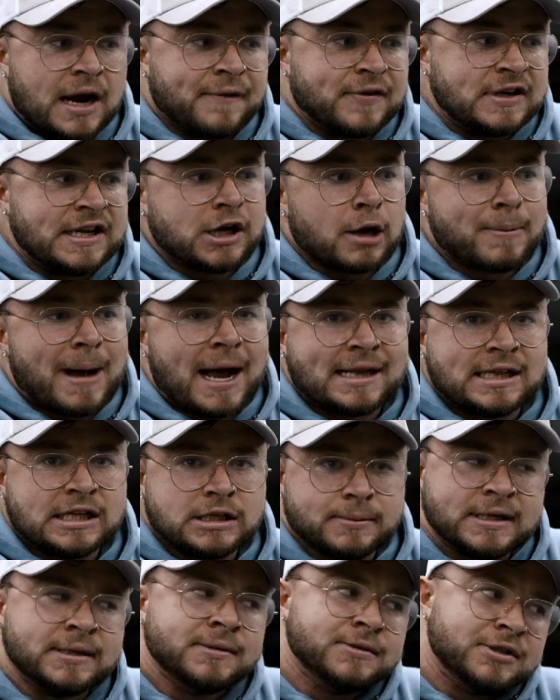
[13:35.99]
If you need to go back a little
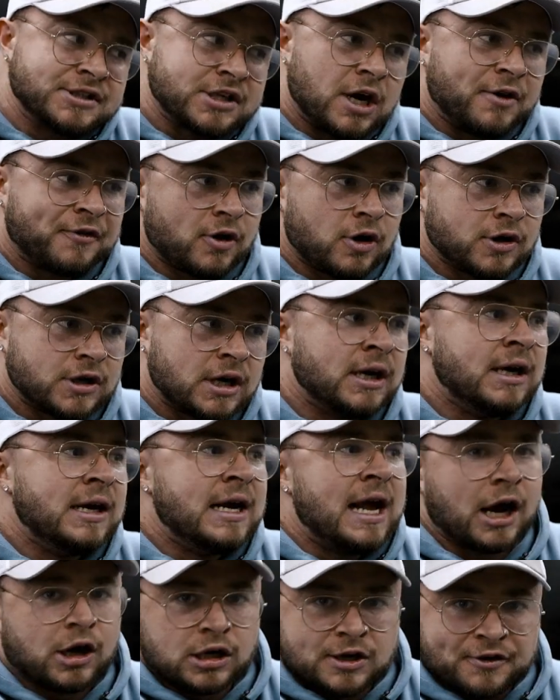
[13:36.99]
bit, just go further
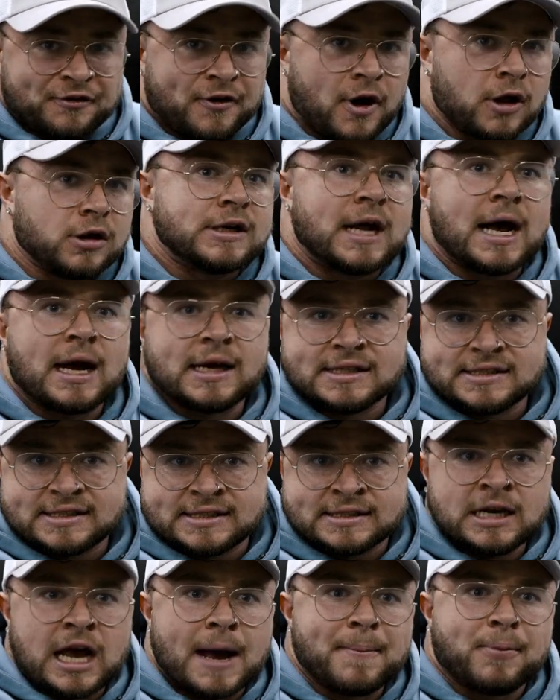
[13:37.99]
and kind of follow that
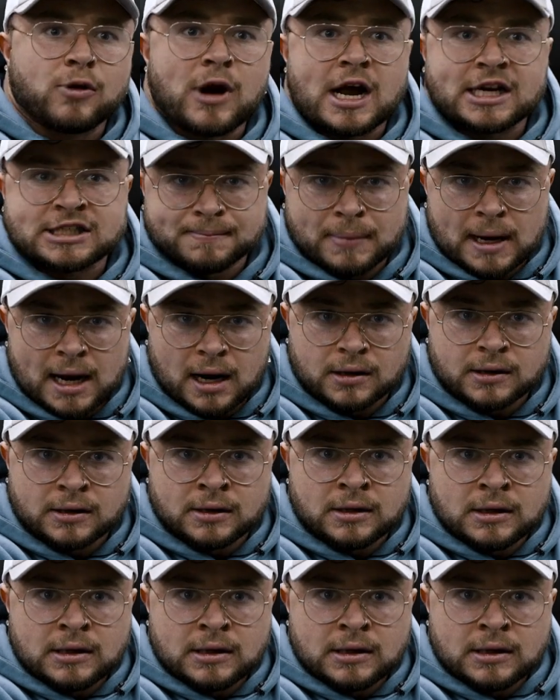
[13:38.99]
as a progression pattern.